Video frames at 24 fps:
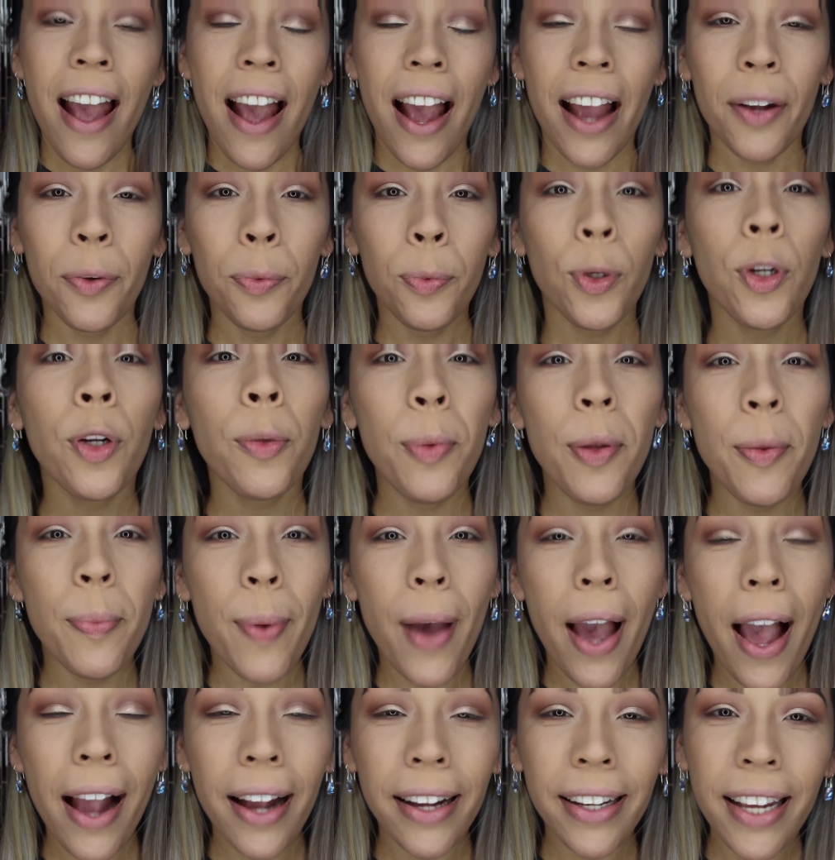I will be
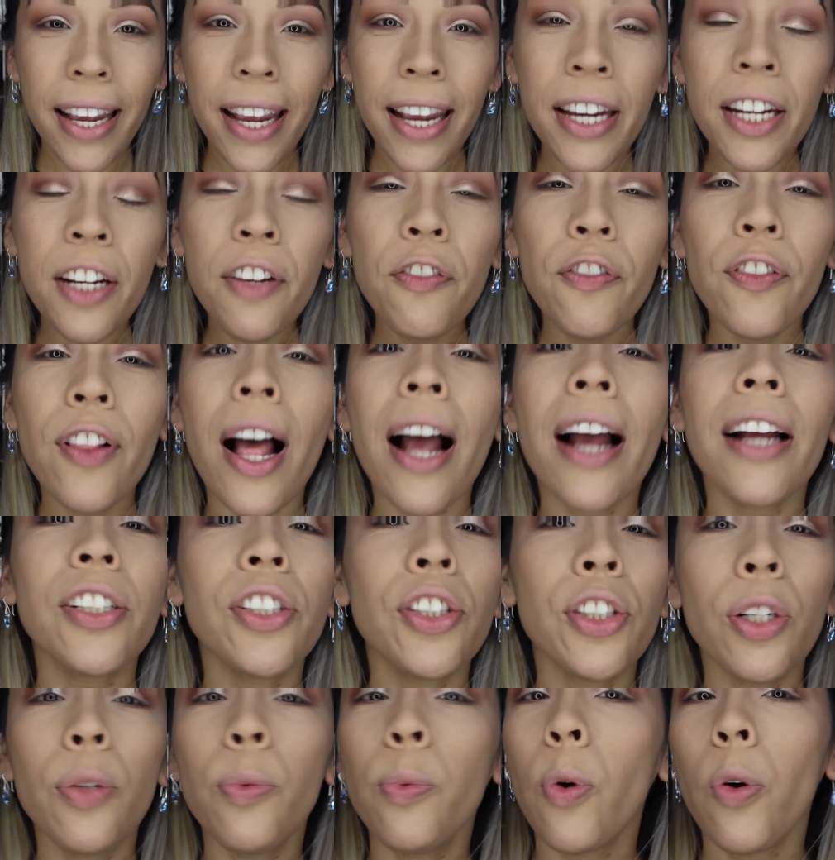back in a
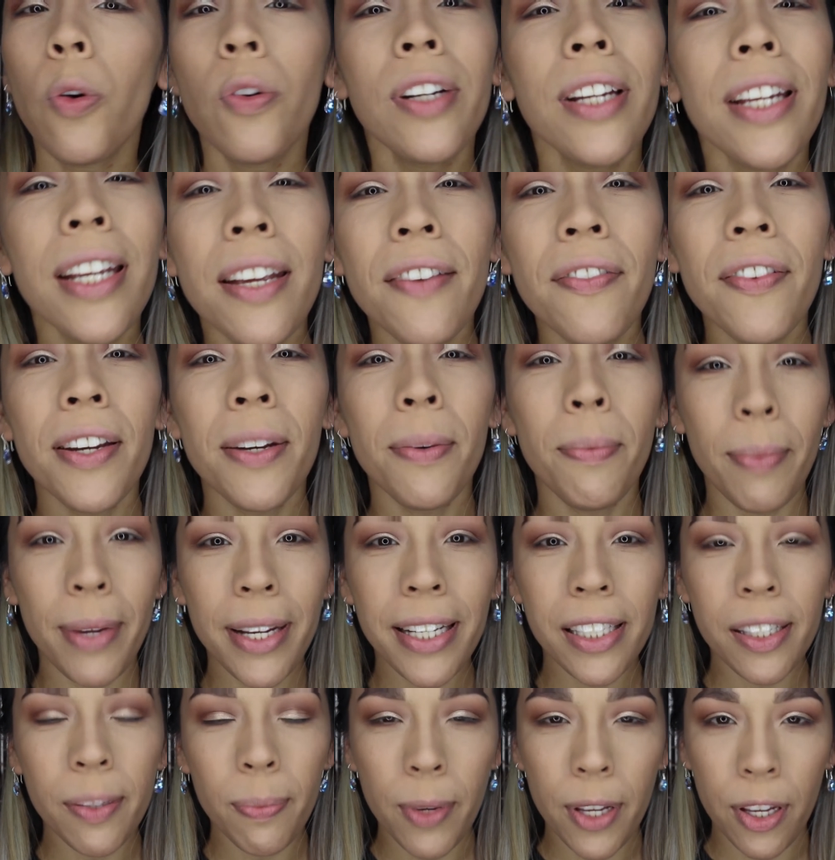flash. You won't even
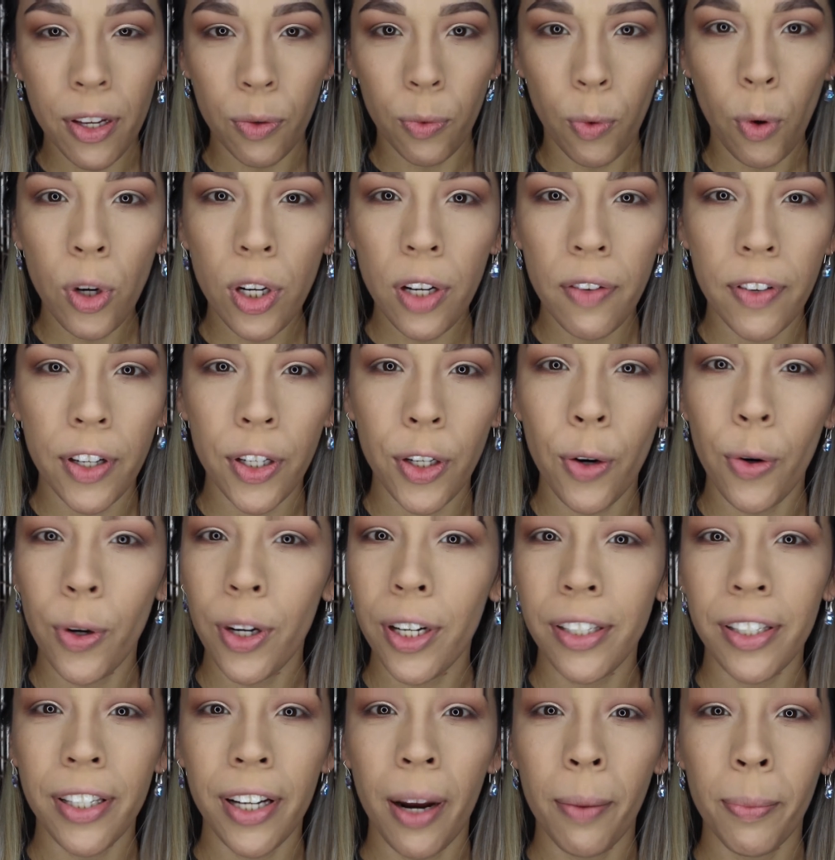miss me. You won't even
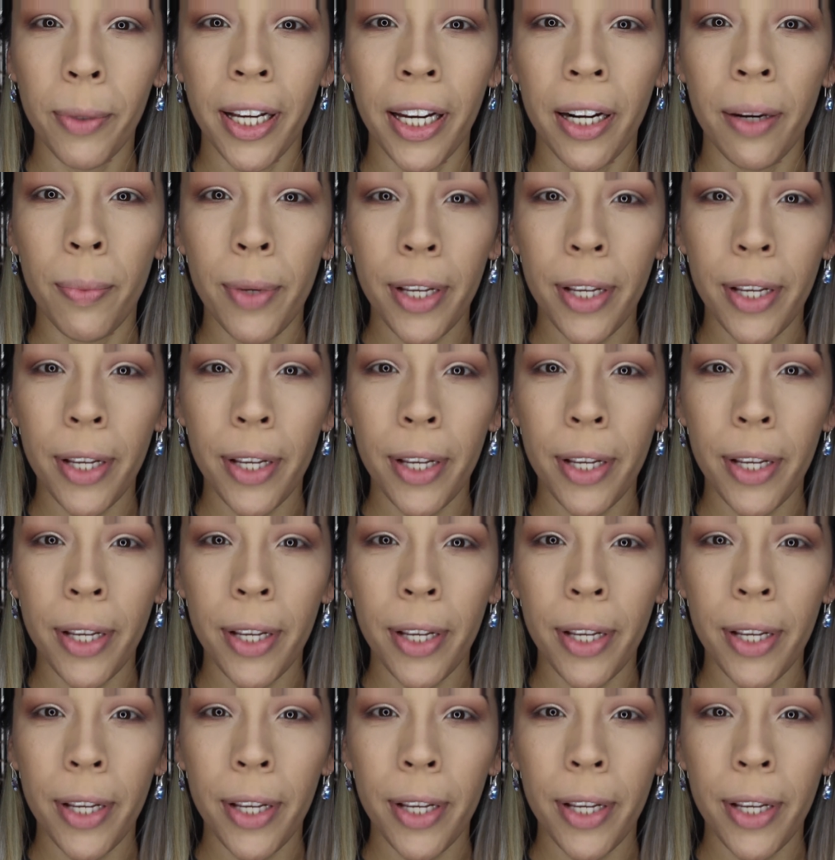notice that I'm gonna